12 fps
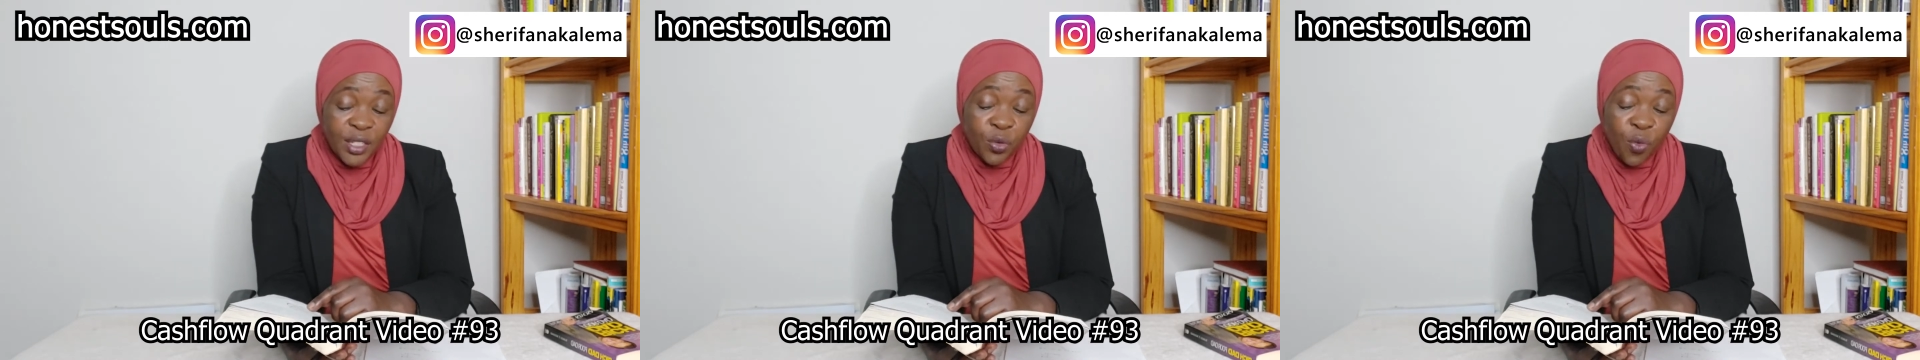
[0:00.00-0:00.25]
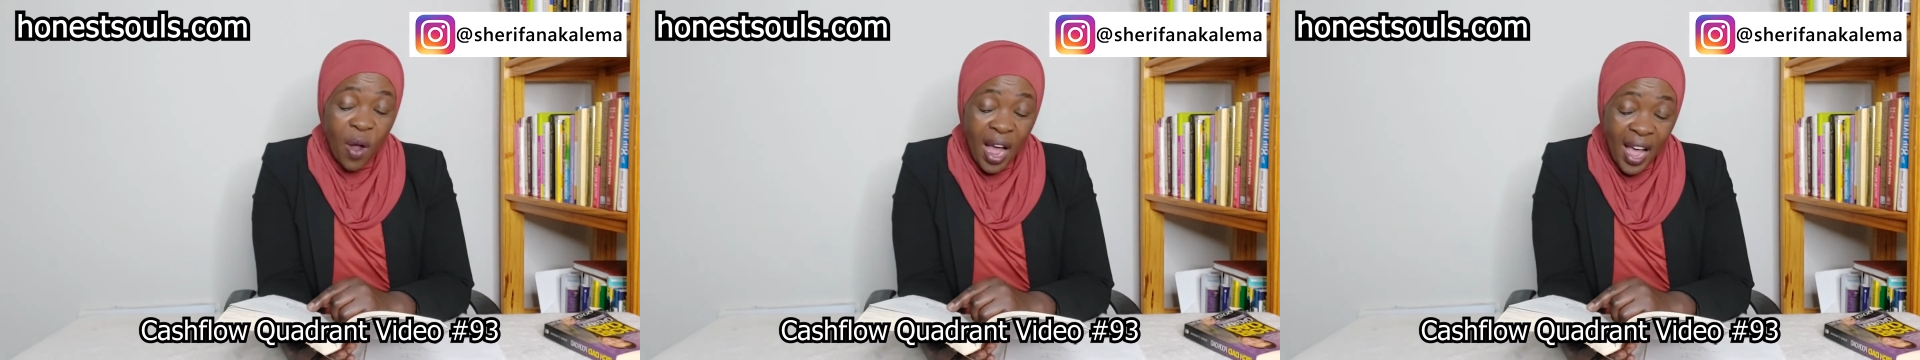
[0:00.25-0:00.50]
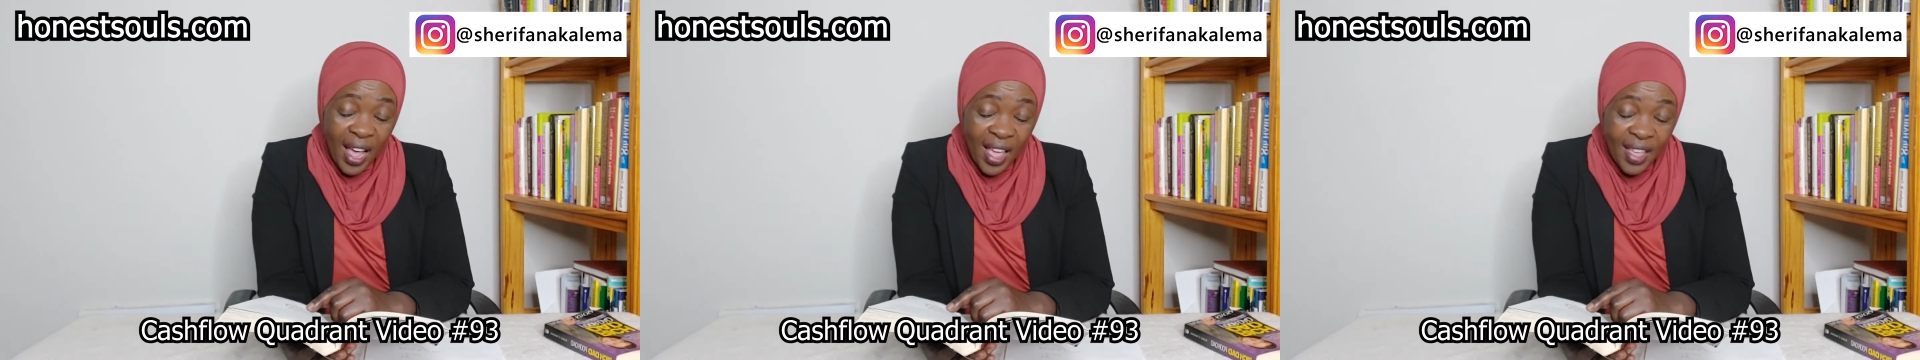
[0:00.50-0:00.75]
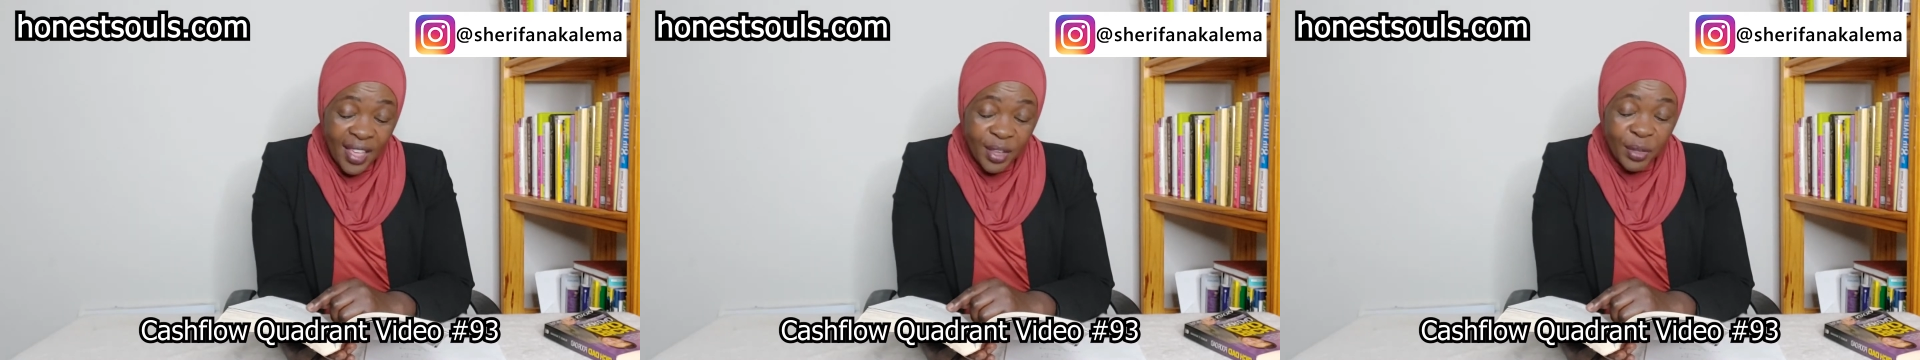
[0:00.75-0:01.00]
why
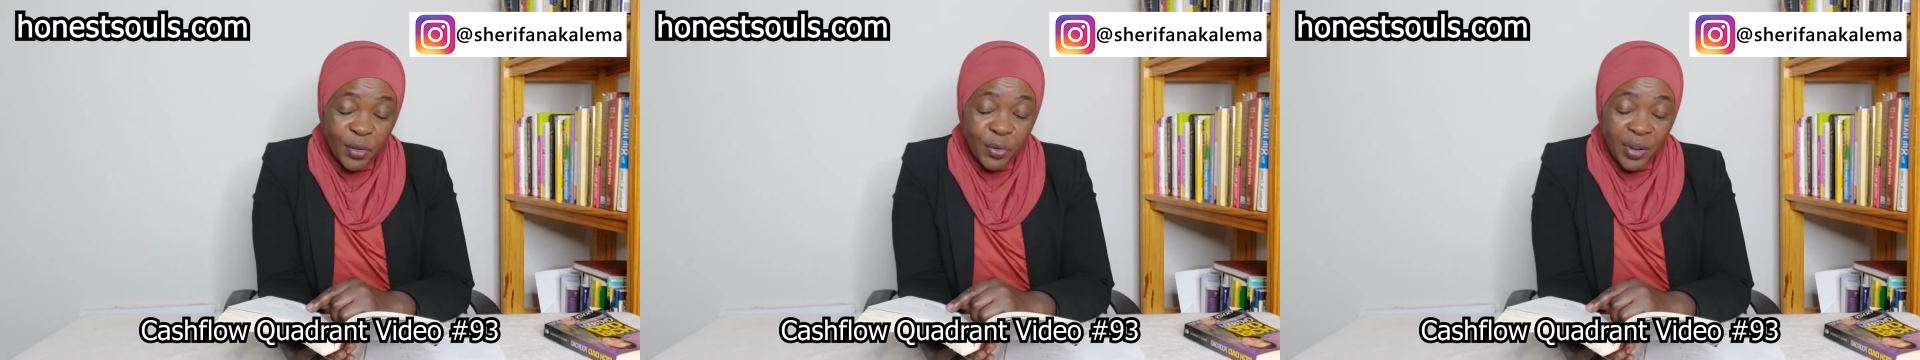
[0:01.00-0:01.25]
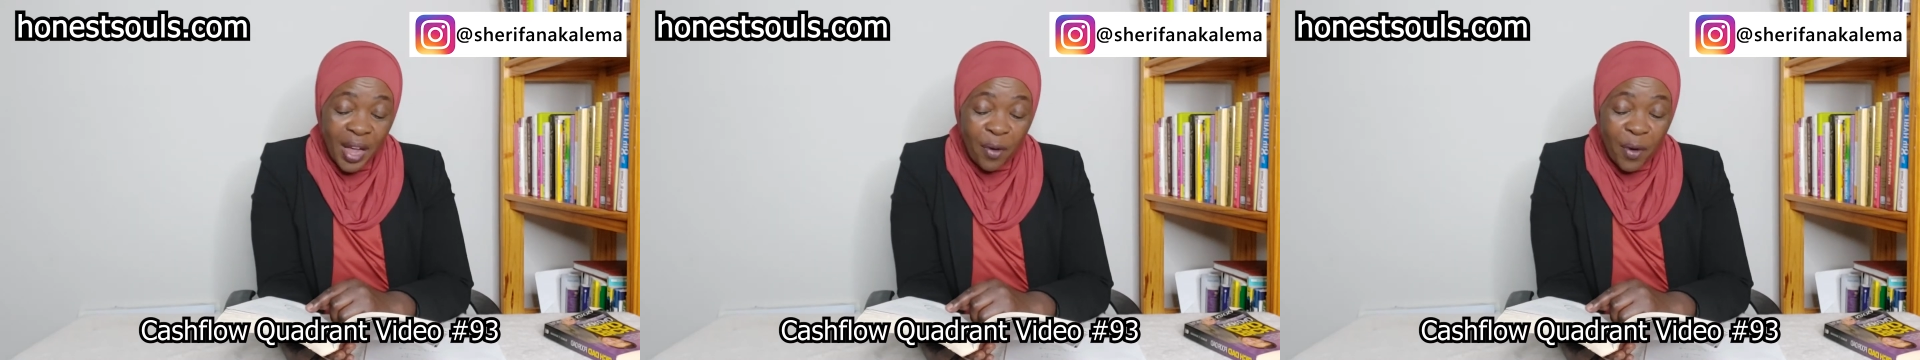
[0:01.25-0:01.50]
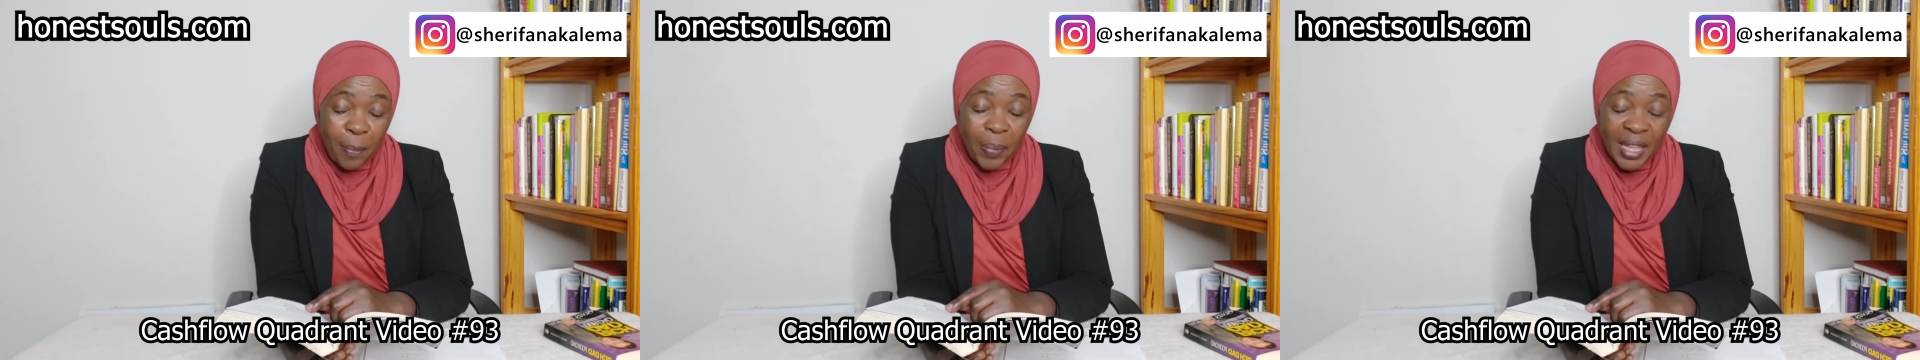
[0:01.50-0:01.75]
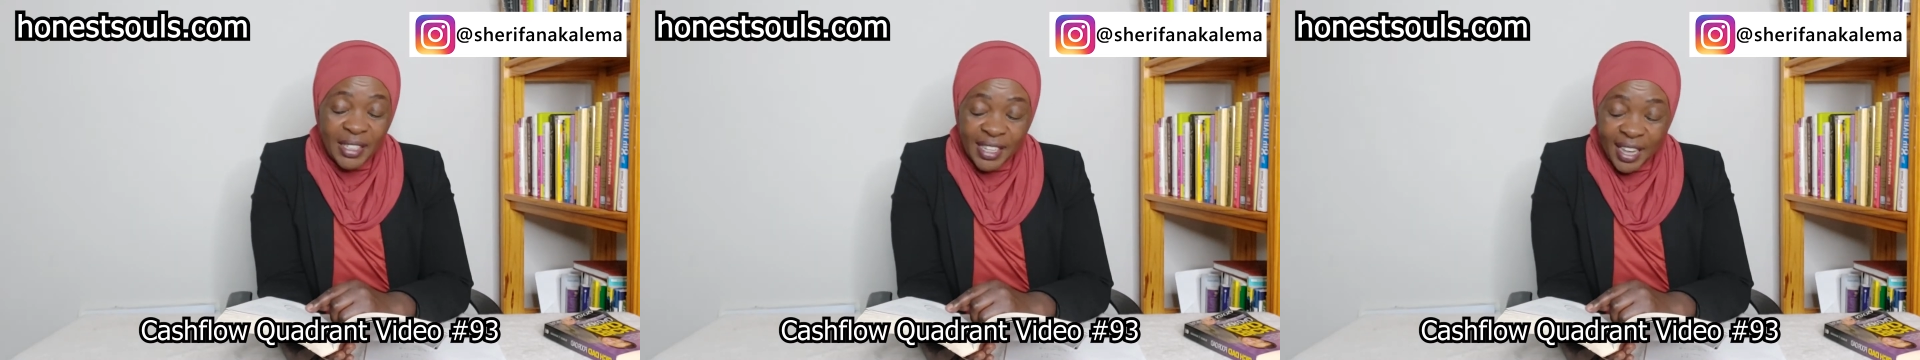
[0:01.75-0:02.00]
he took away
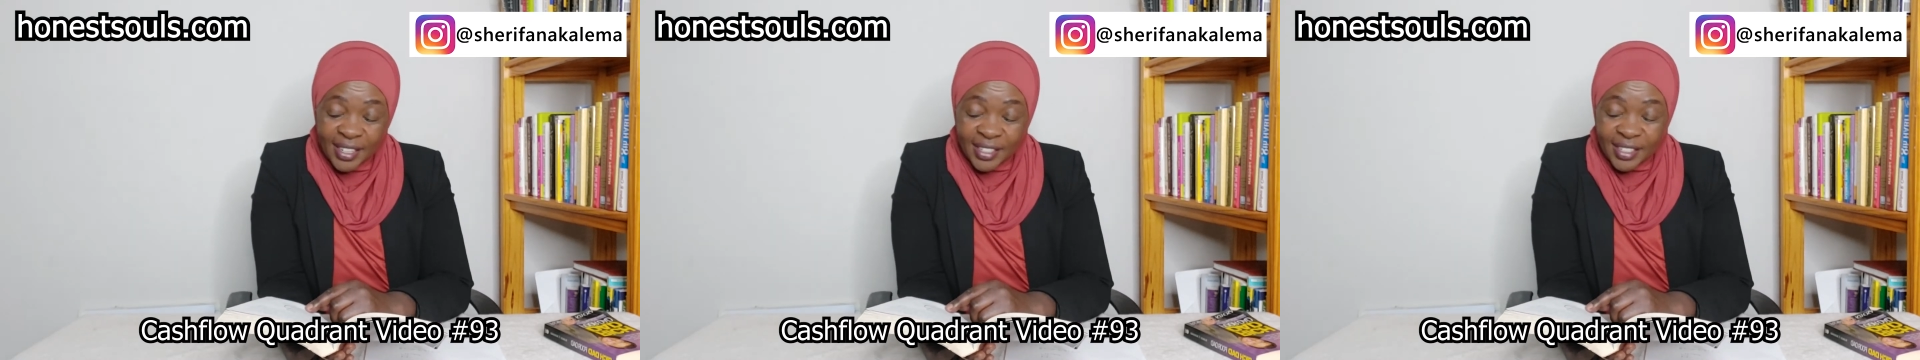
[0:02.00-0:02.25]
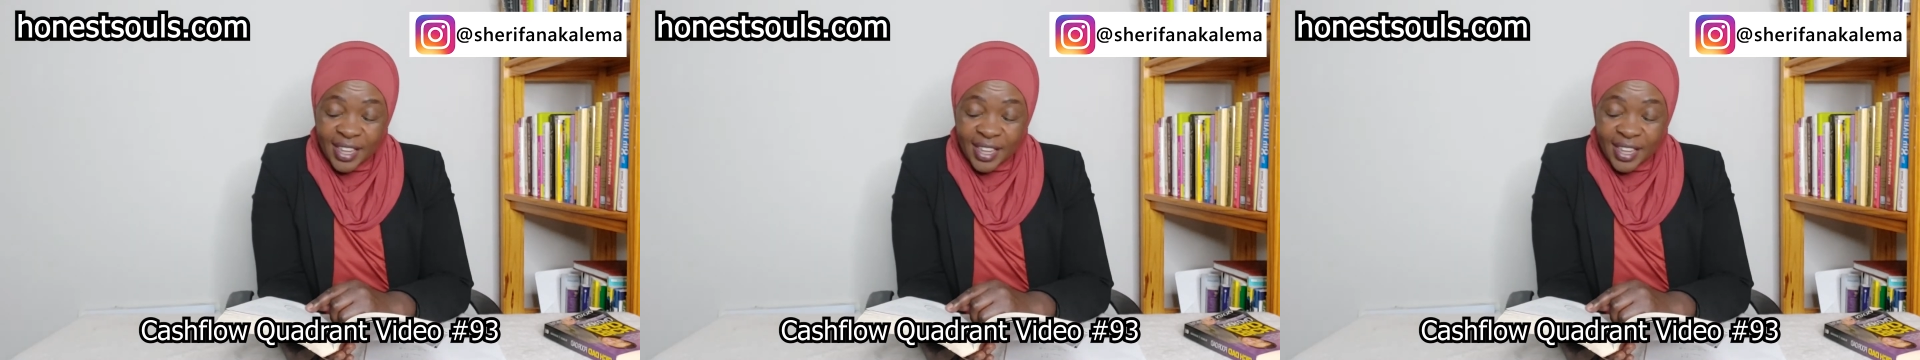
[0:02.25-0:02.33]
paychecks